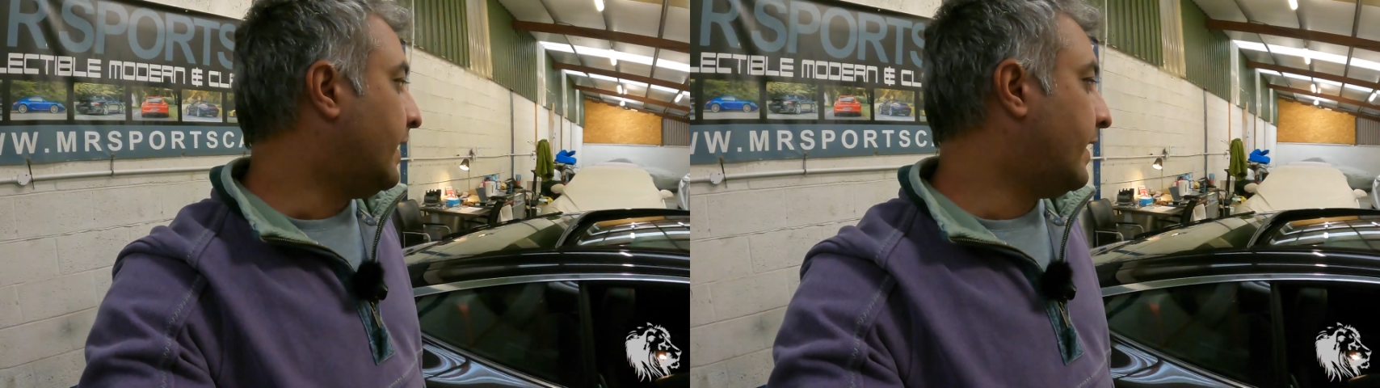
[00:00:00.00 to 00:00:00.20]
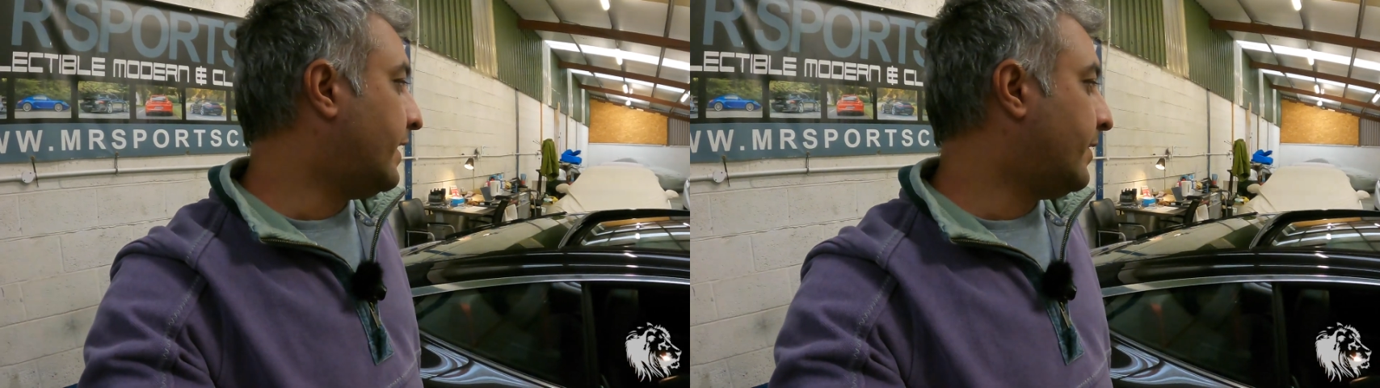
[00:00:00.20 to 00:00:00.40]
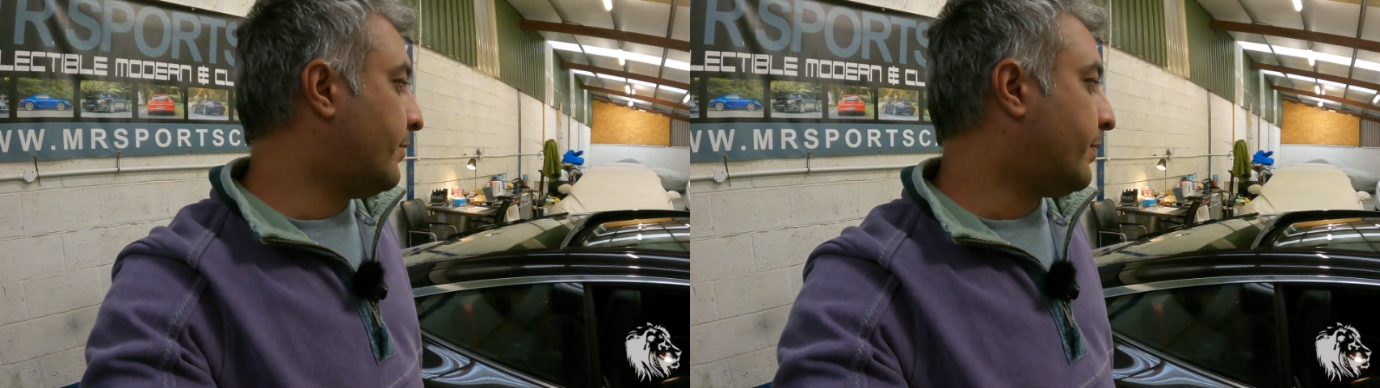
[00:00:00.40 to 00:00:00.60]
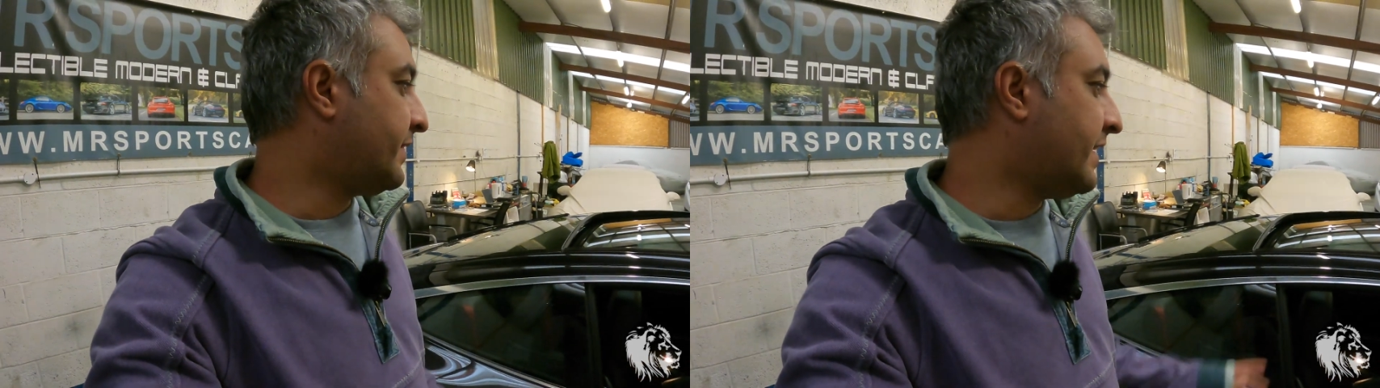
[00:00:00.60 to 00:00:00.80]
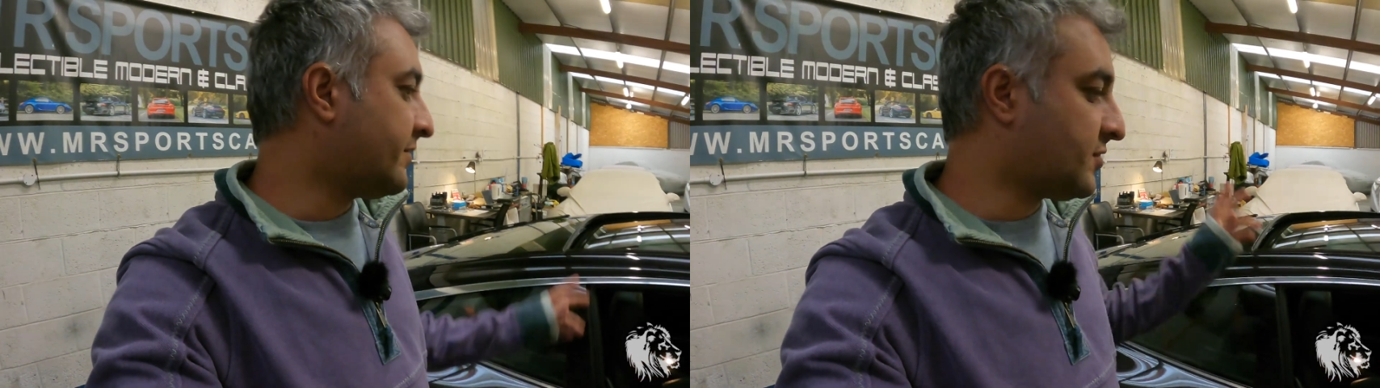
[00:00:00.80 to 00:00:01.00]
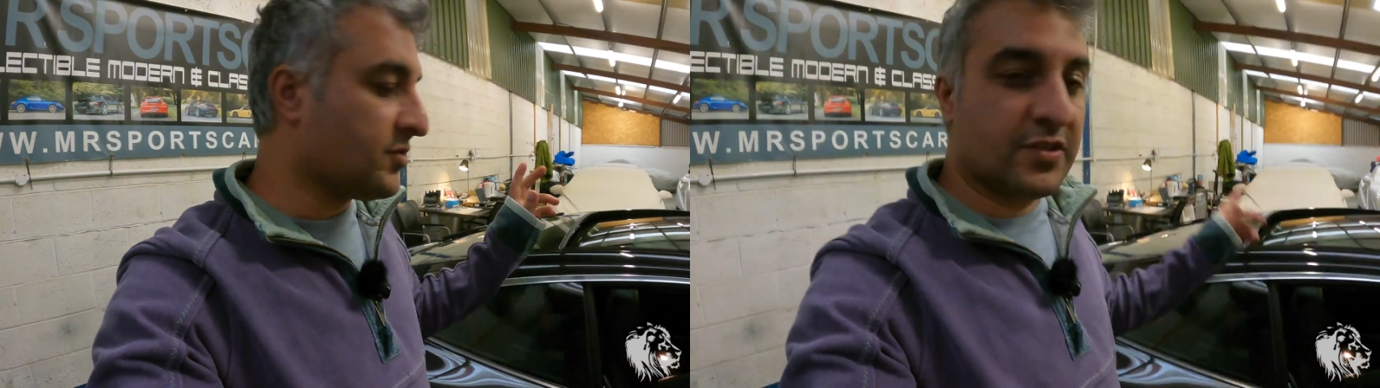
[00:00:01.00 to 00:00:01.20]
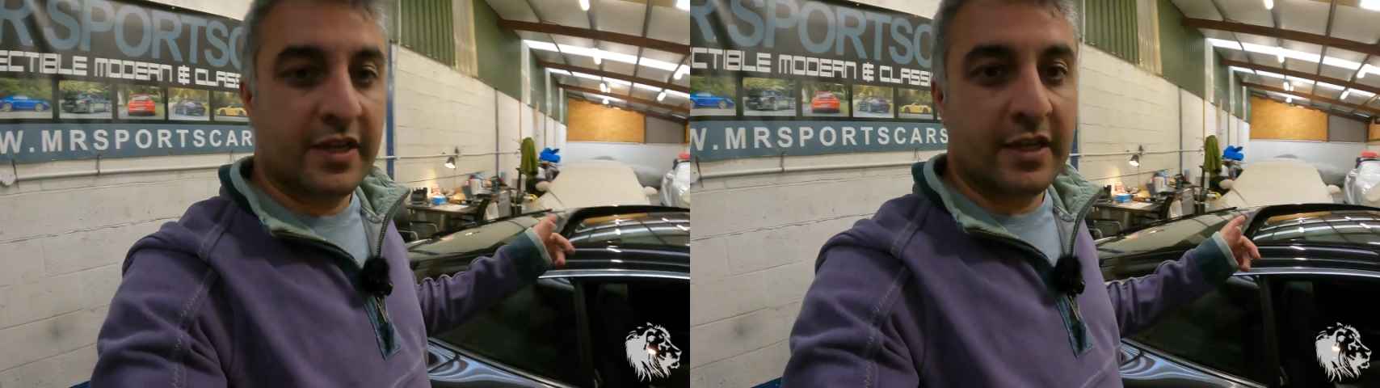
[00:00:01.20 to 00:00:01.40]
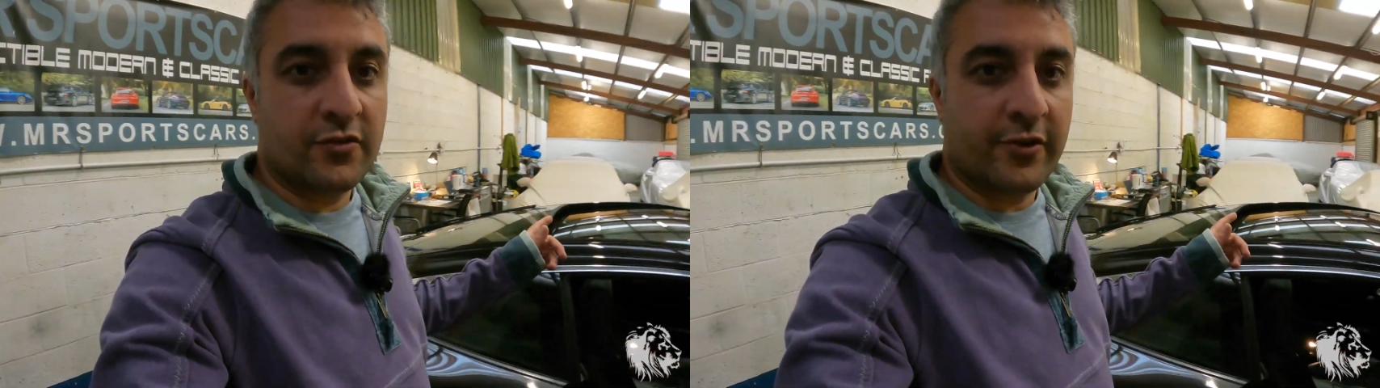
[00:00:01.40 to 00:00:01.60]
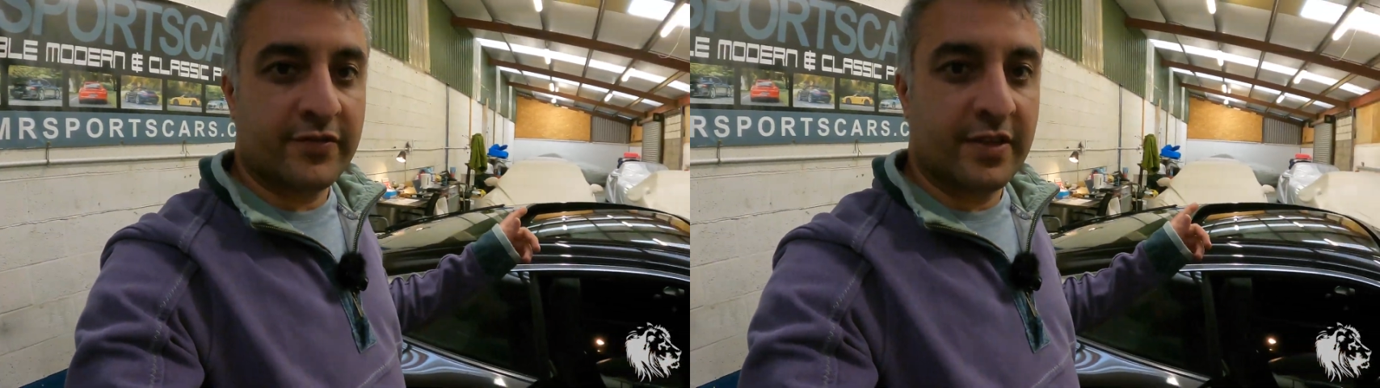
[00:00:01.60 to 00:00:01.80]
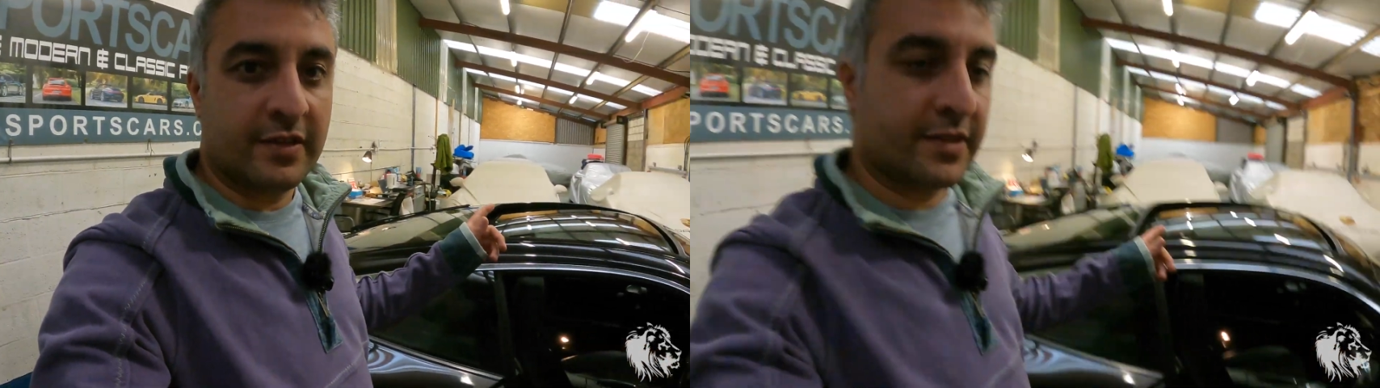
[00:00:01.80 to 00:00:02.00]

But that's just an interesting